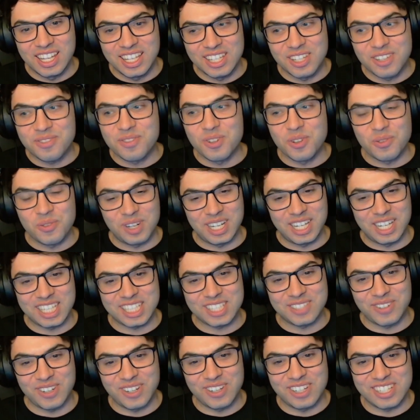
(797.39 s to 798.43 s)

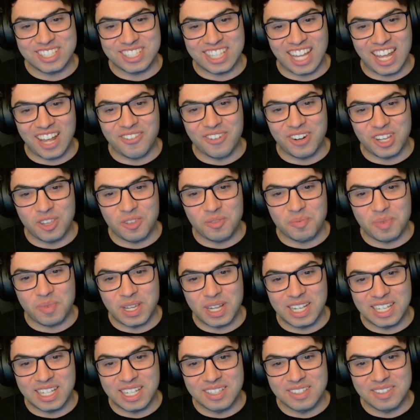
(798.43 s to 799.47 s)
experienced that where you've
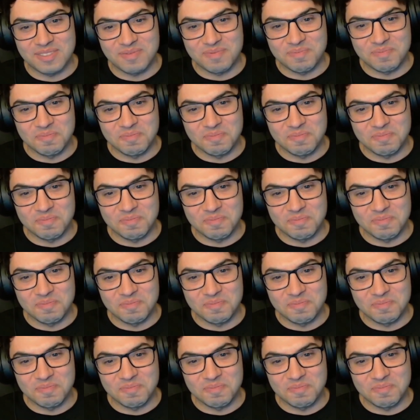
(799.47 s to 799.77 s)
been